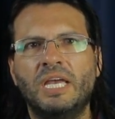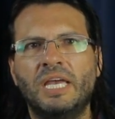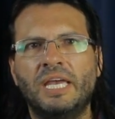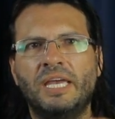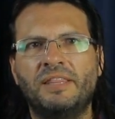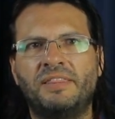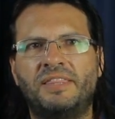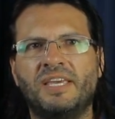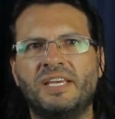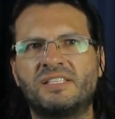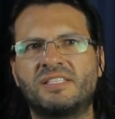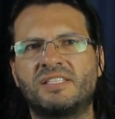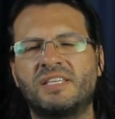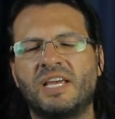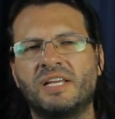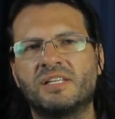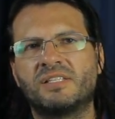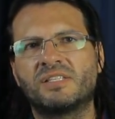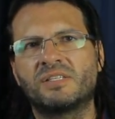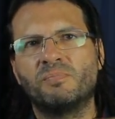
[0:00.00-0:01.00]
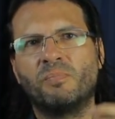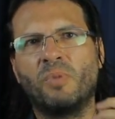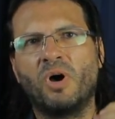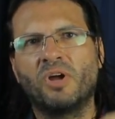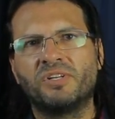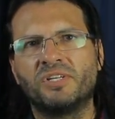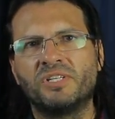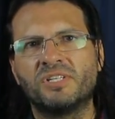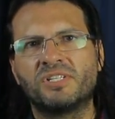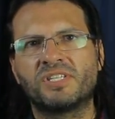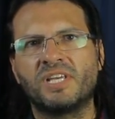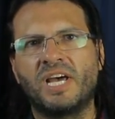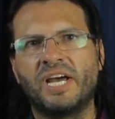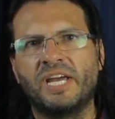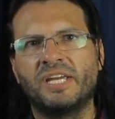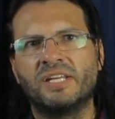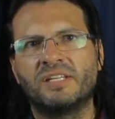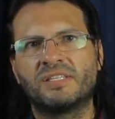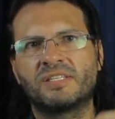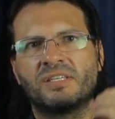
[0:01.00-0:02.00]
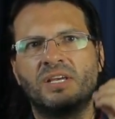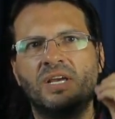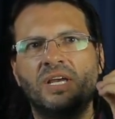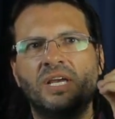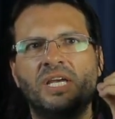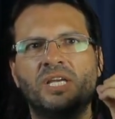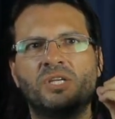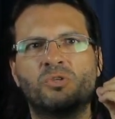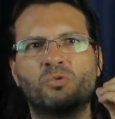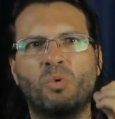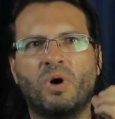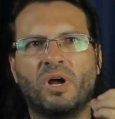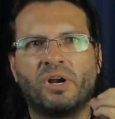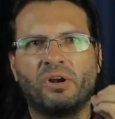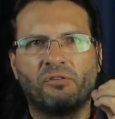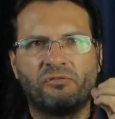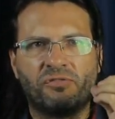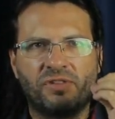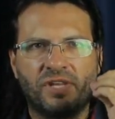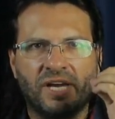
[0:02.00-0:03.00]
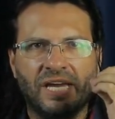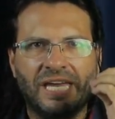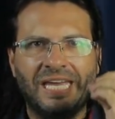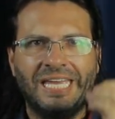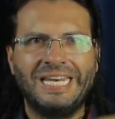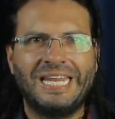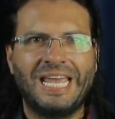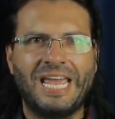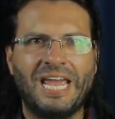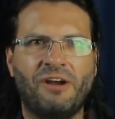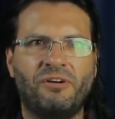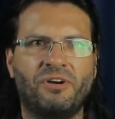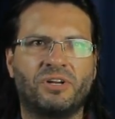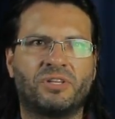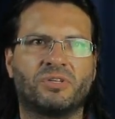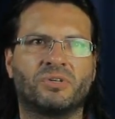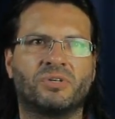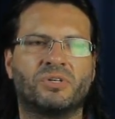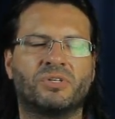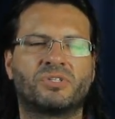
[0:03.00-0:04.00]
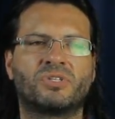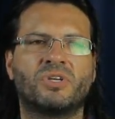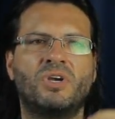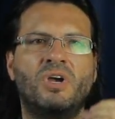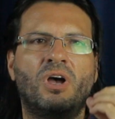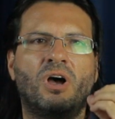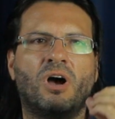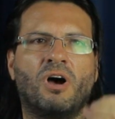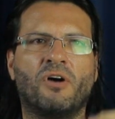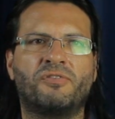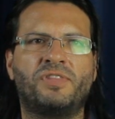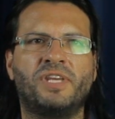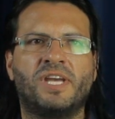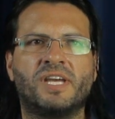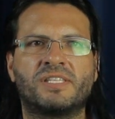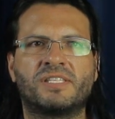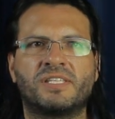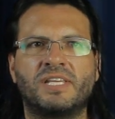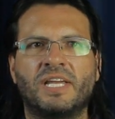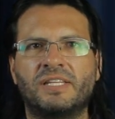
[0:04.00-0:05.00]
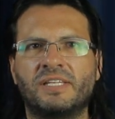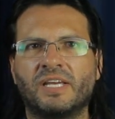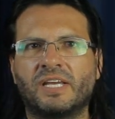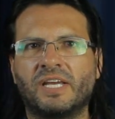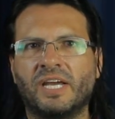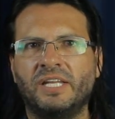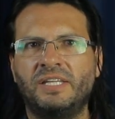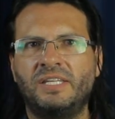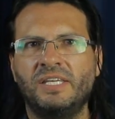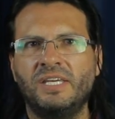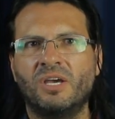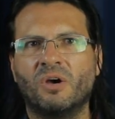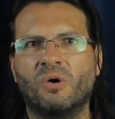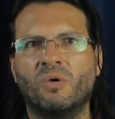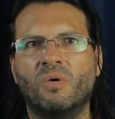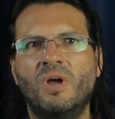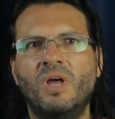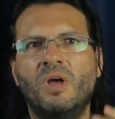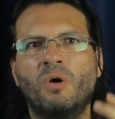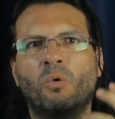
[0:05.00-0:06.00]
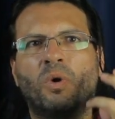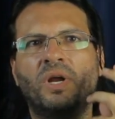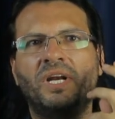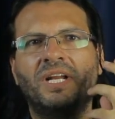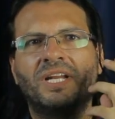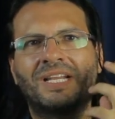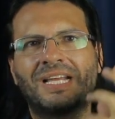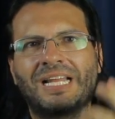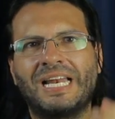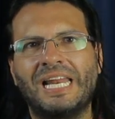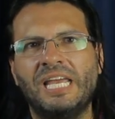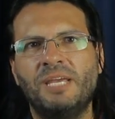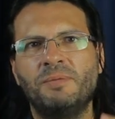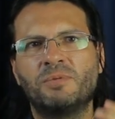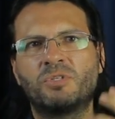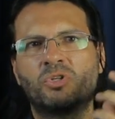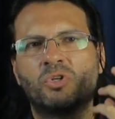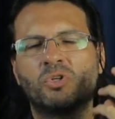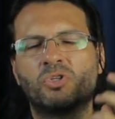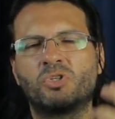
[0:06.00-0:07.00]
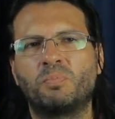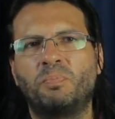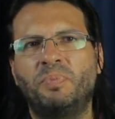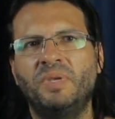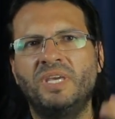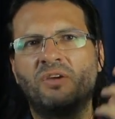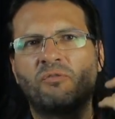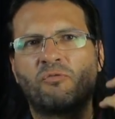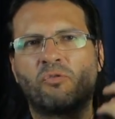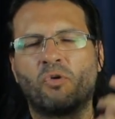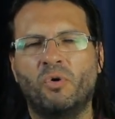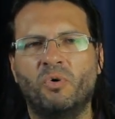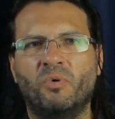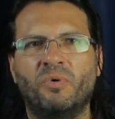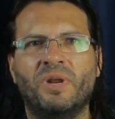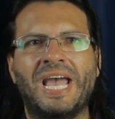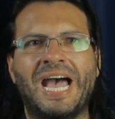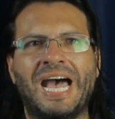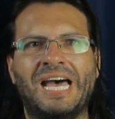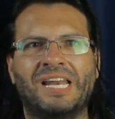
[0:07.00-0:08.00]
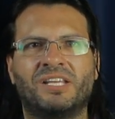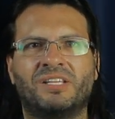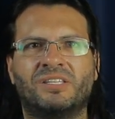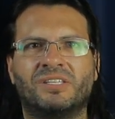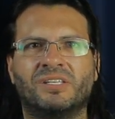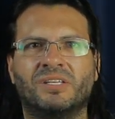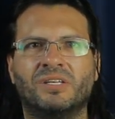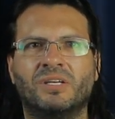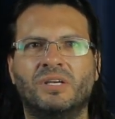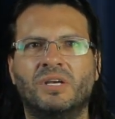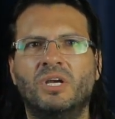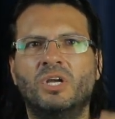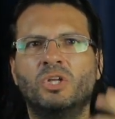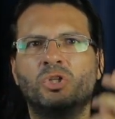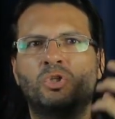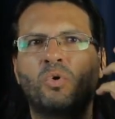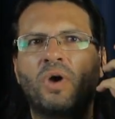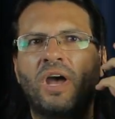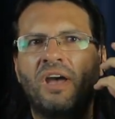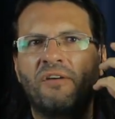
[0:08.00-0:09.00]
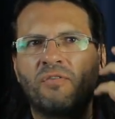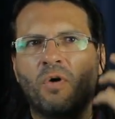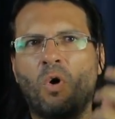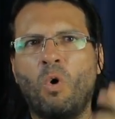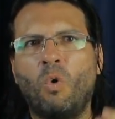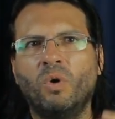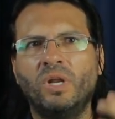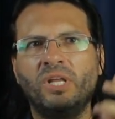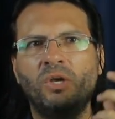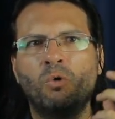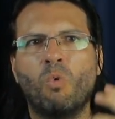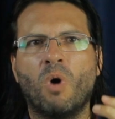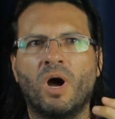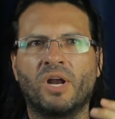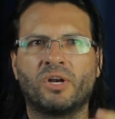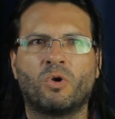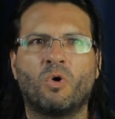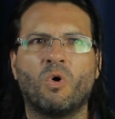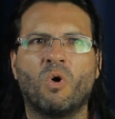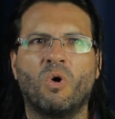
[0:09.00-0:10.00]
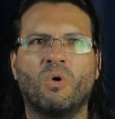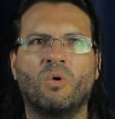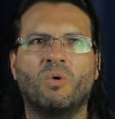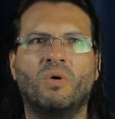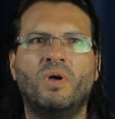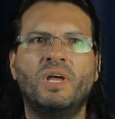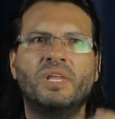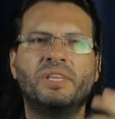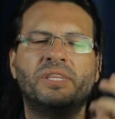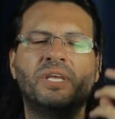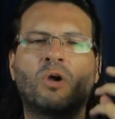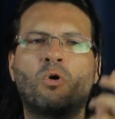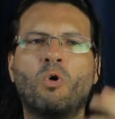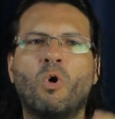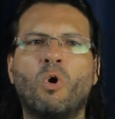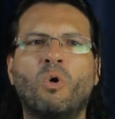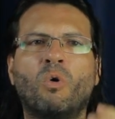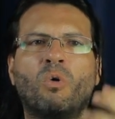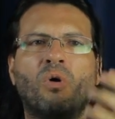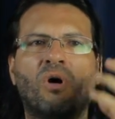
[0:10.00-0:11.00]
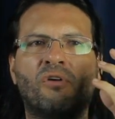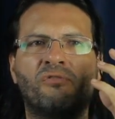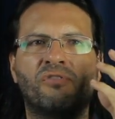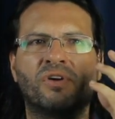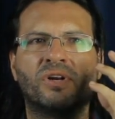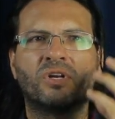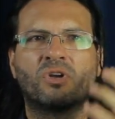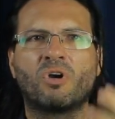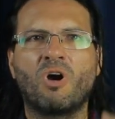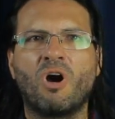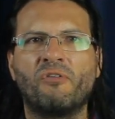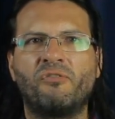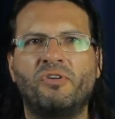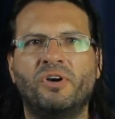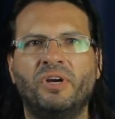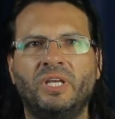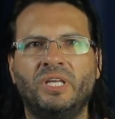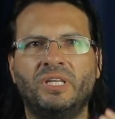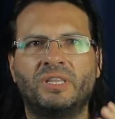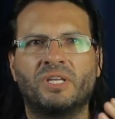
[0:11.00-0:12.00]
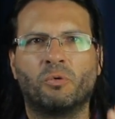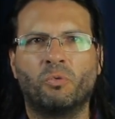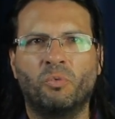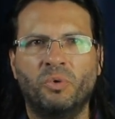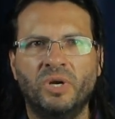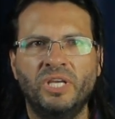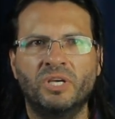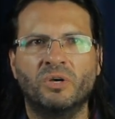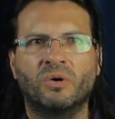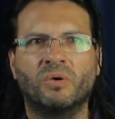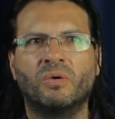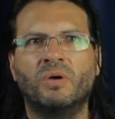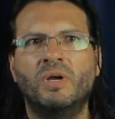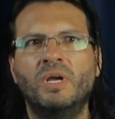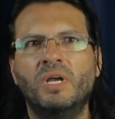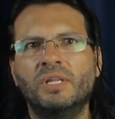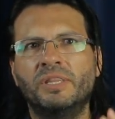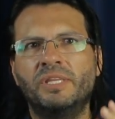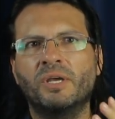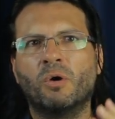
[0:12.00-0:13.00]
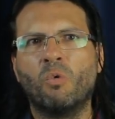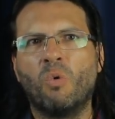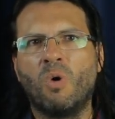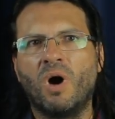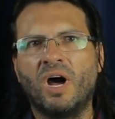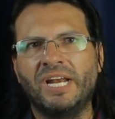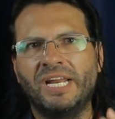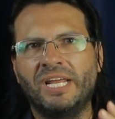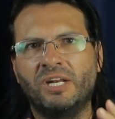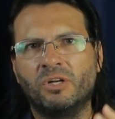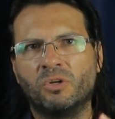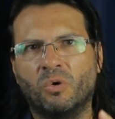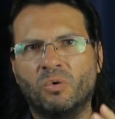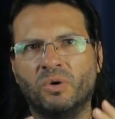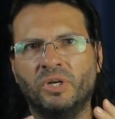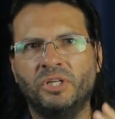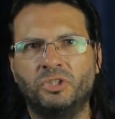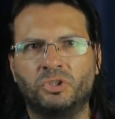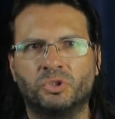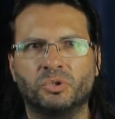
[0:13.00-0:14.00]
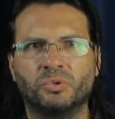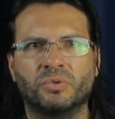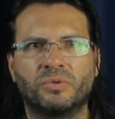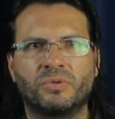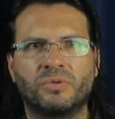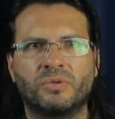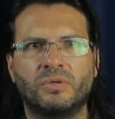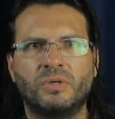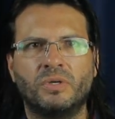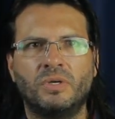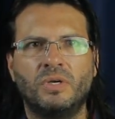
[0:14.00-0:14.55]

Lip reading: In this sense, modern science is one of the inheritors of the ascetic ideal when it claims to speak for reality, to have only one goal, the goal of uncovering the real, the one and only truth.